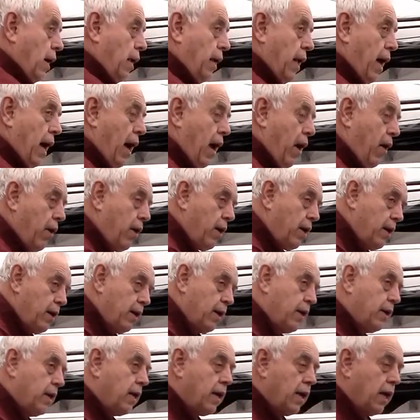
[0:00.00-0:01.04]
Now,
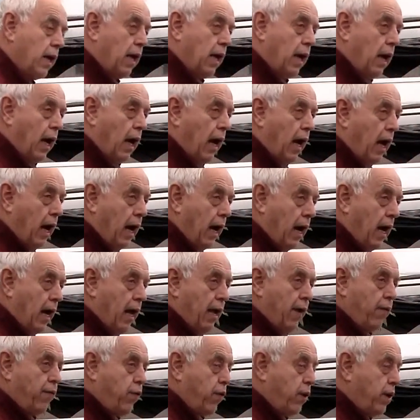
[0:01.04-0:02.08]

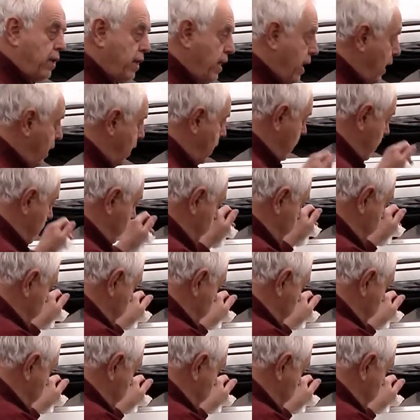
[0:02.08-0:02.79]
if we take we're